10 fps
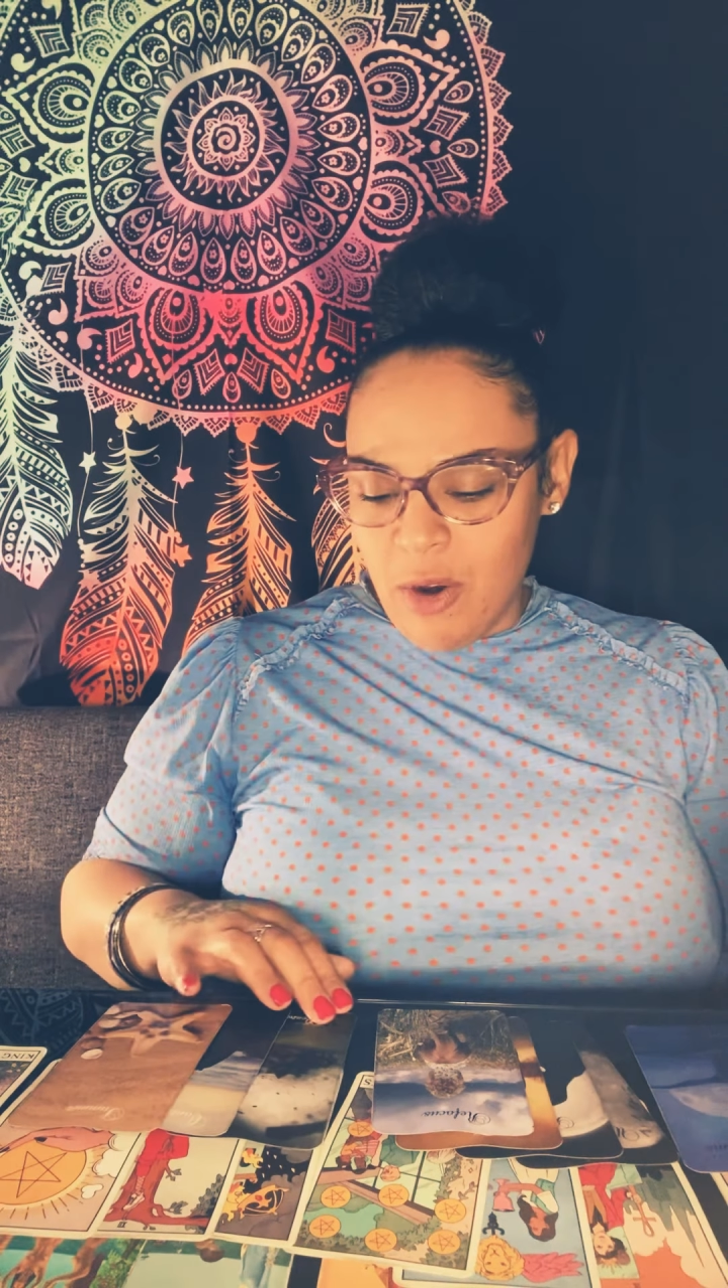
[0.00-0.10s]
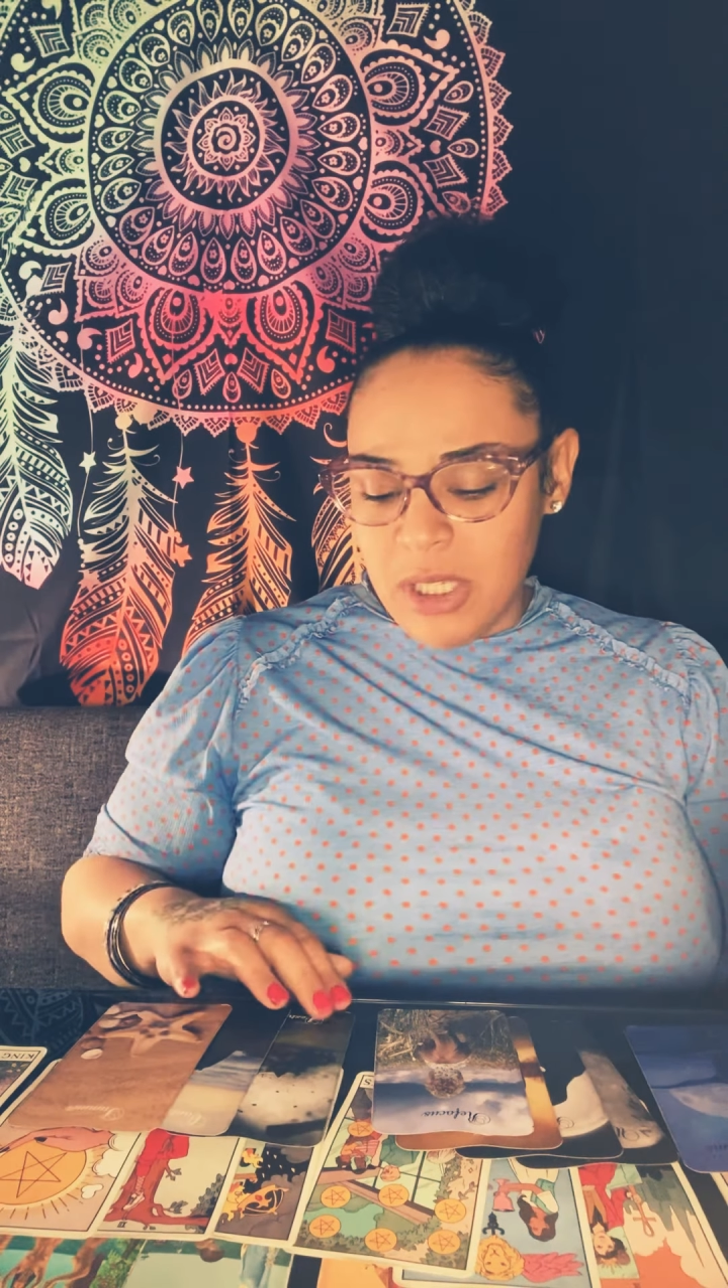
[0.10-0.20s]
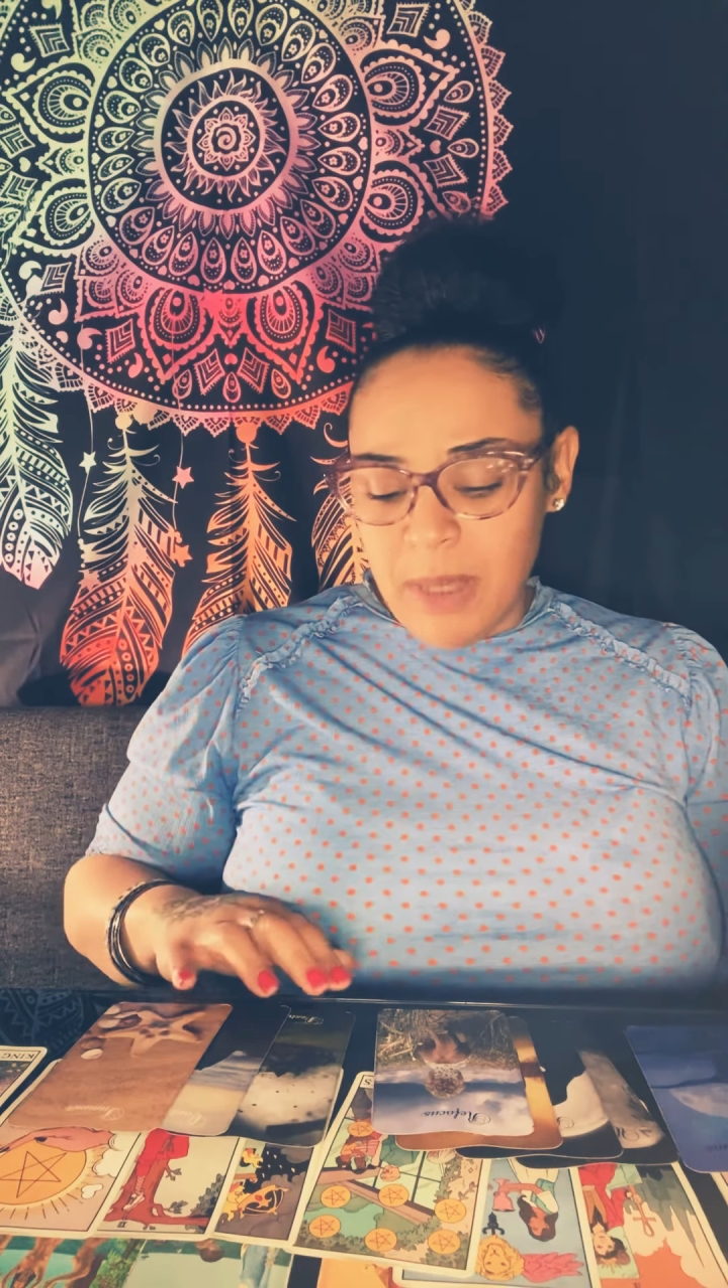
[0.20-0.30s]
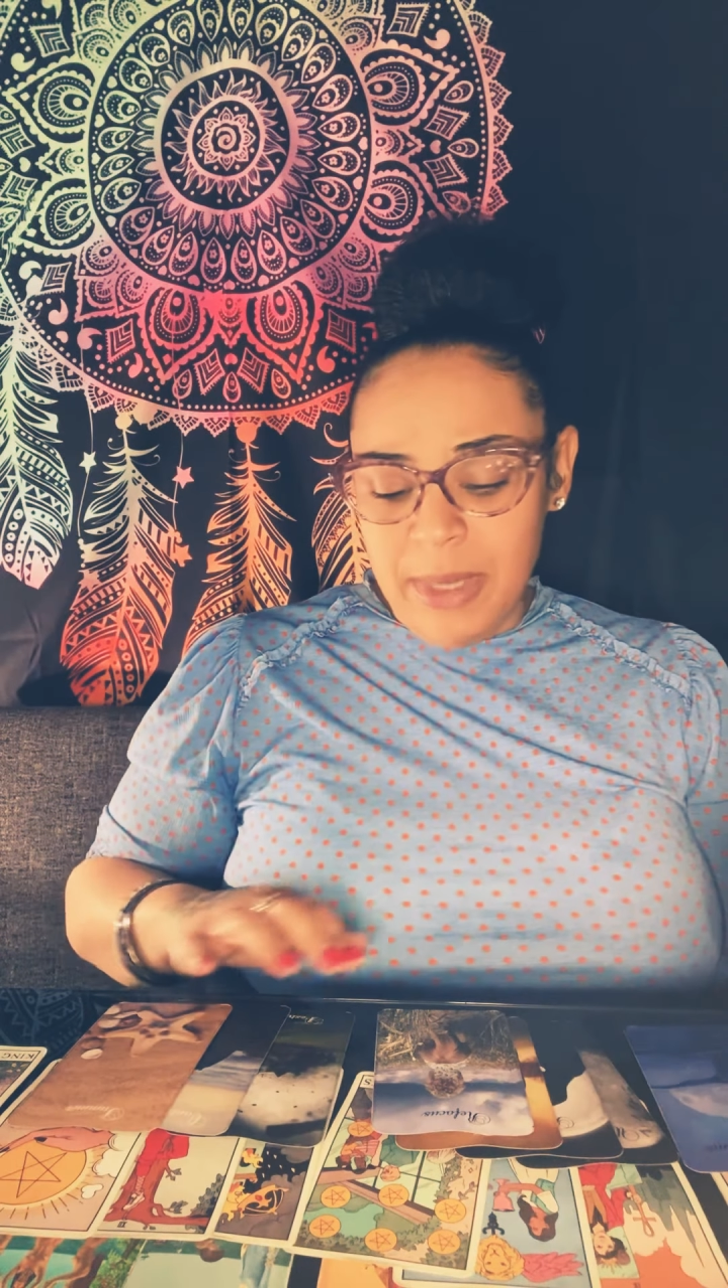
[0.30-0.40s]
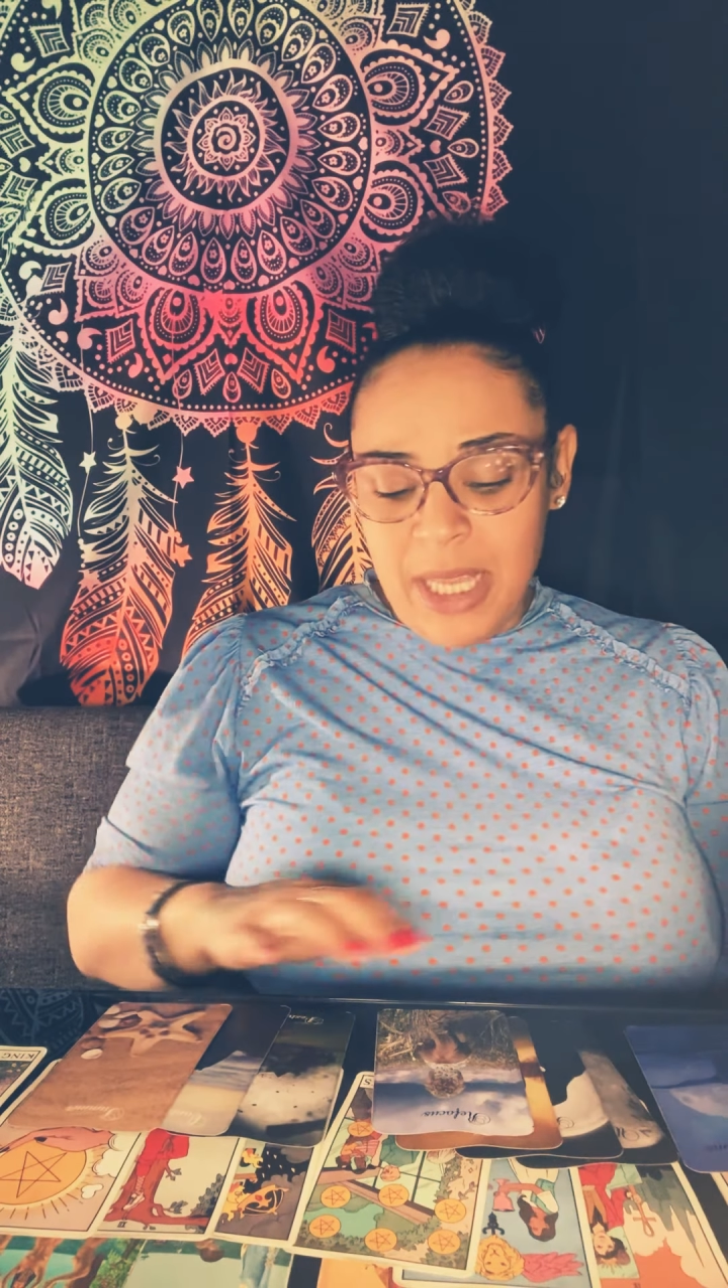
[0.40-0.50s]
Or
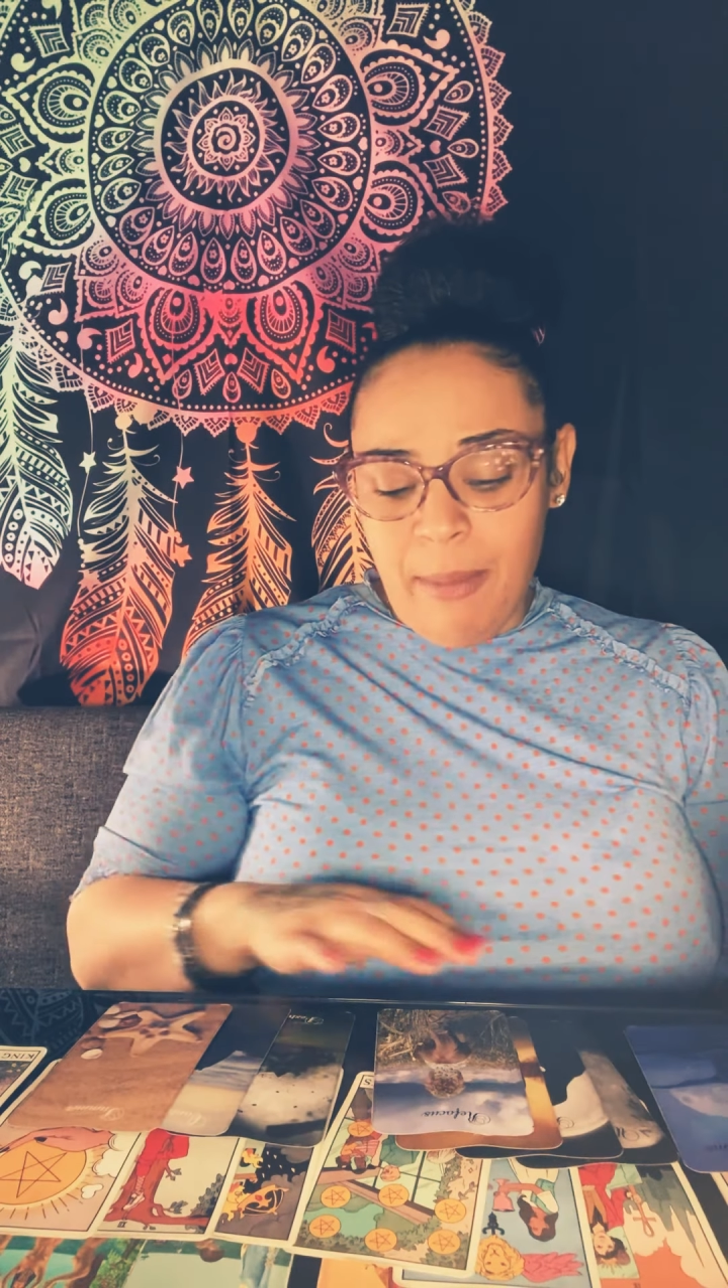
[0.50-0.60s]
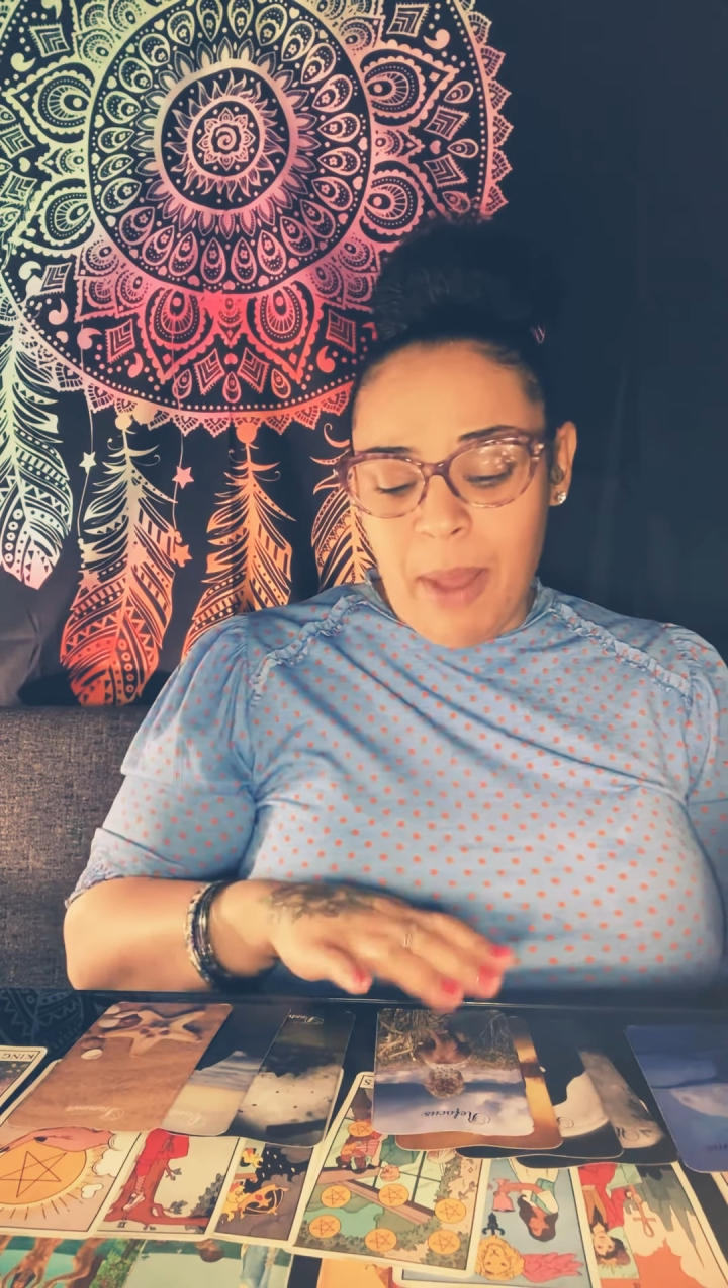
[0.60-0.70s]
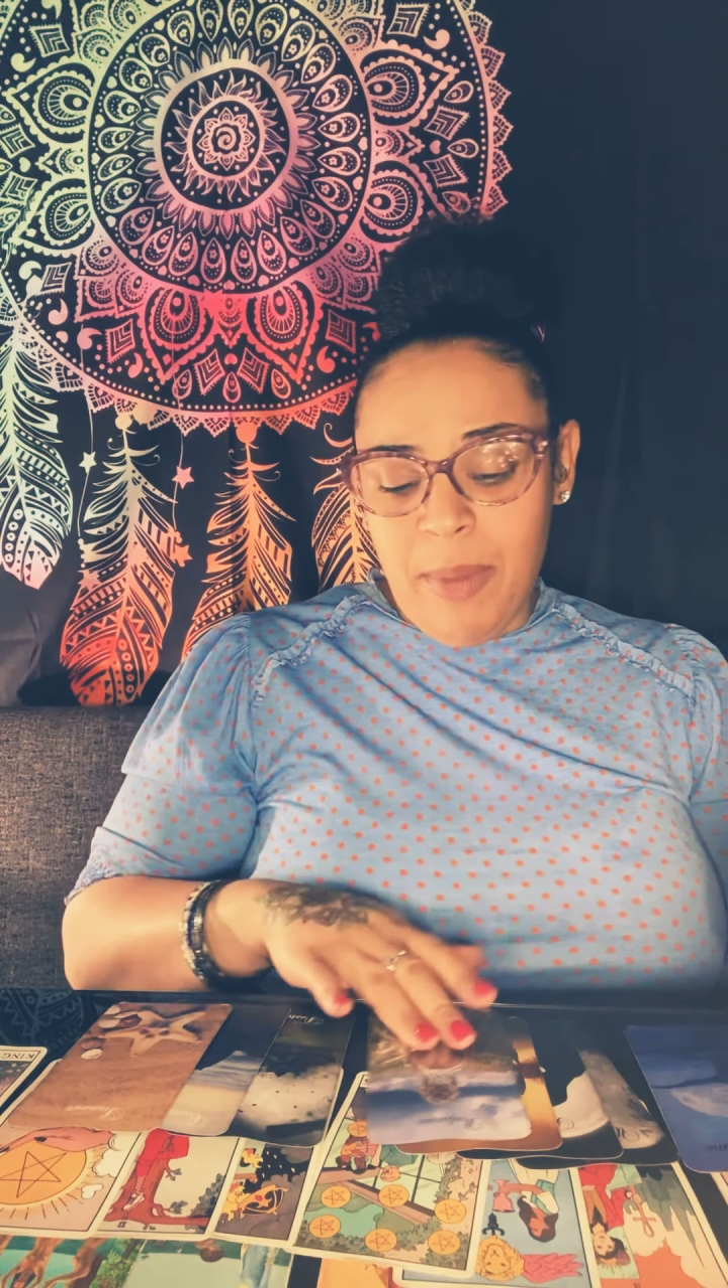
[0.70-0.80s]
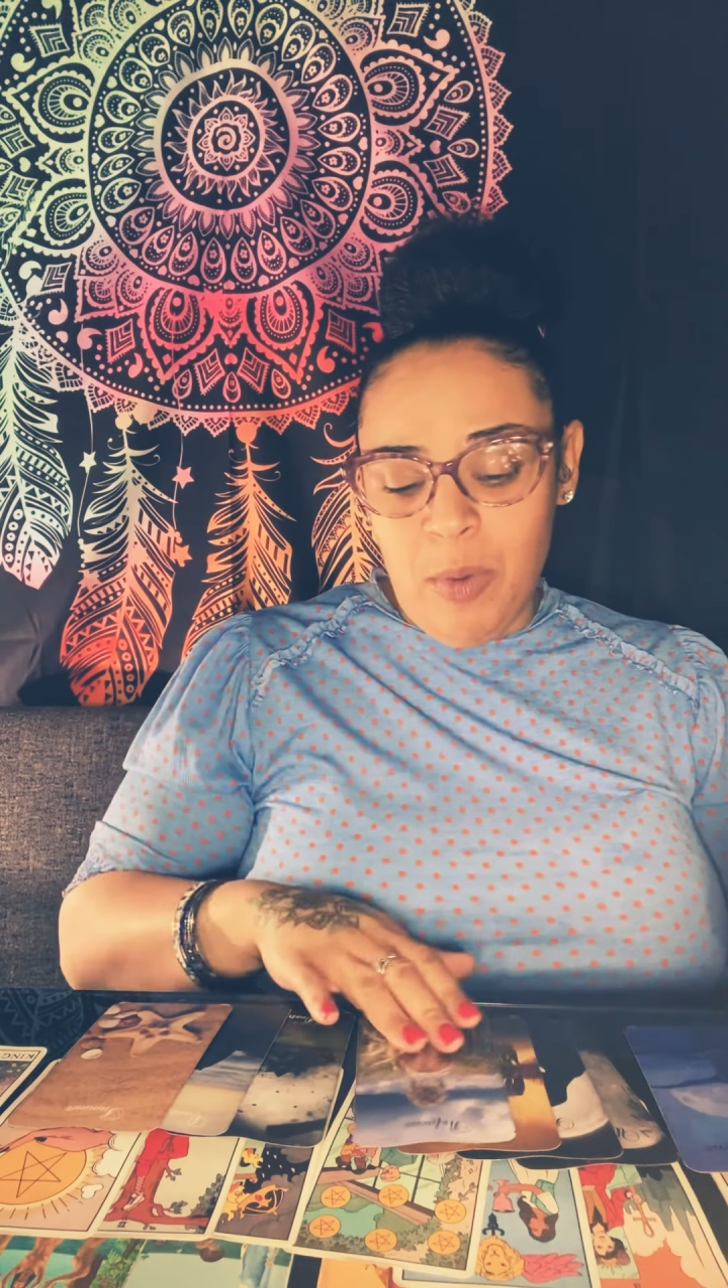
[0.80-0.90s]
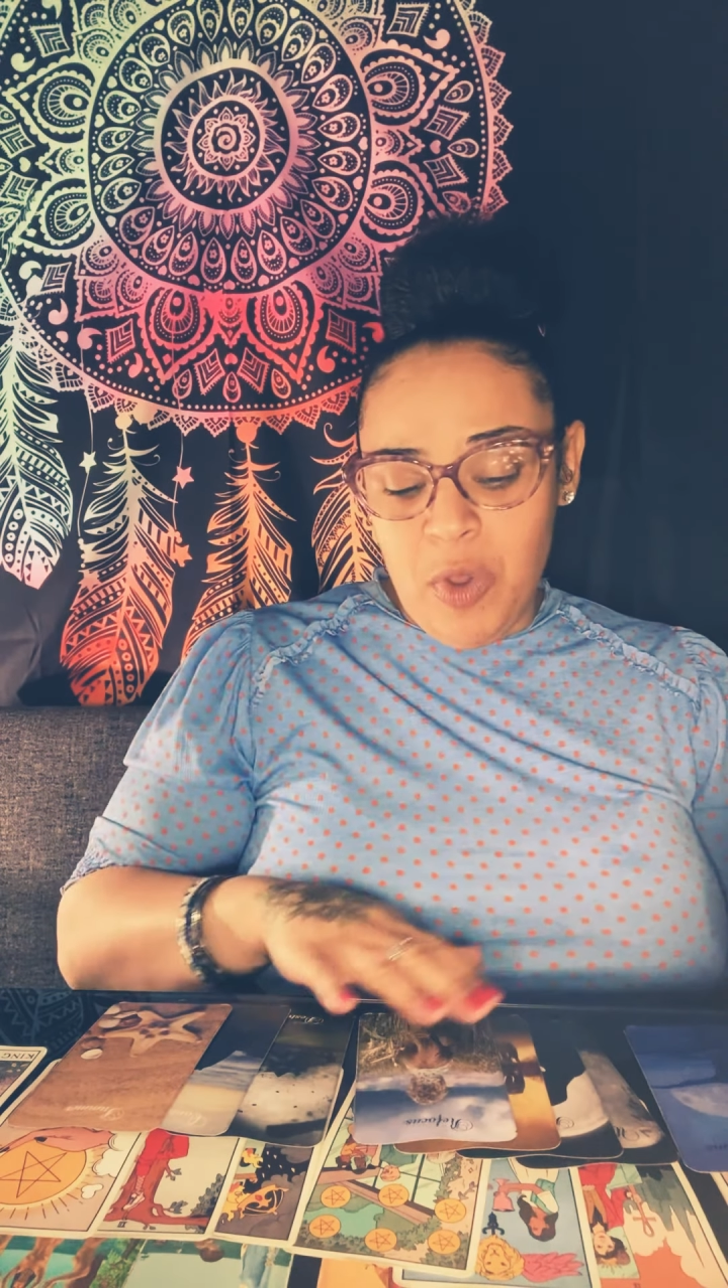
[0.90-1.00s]
summertime
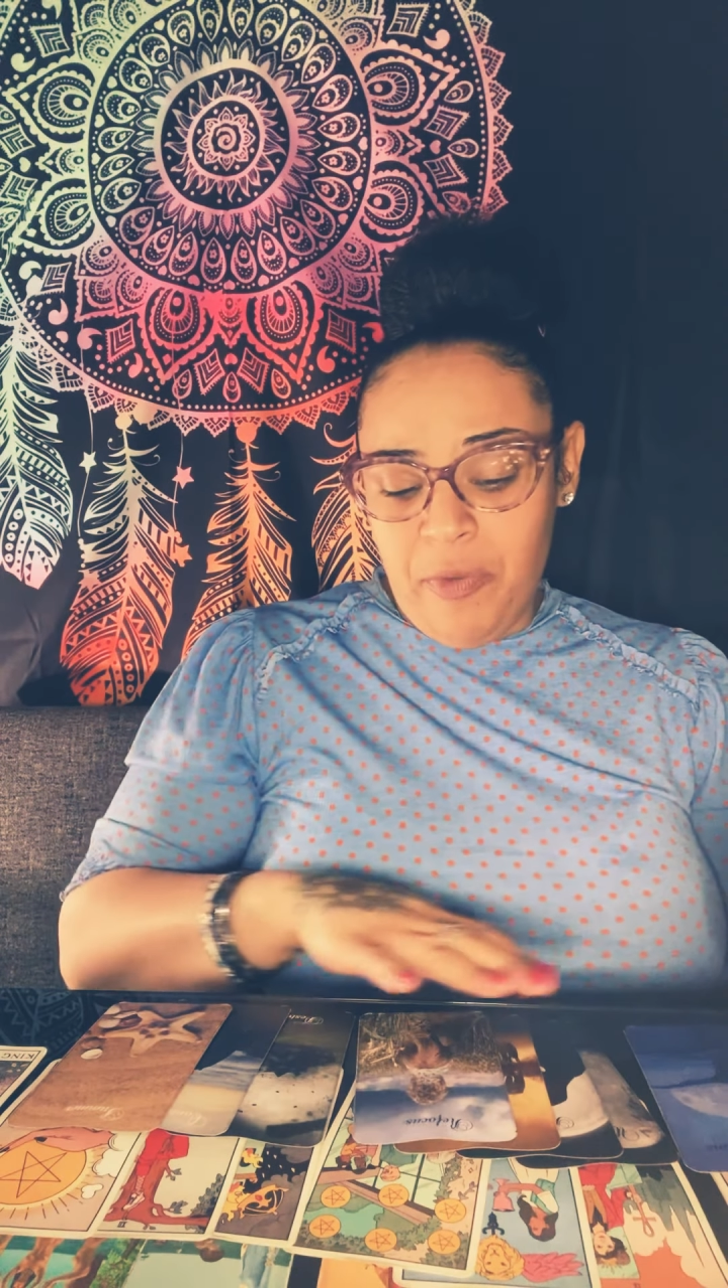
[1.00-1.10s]
might be when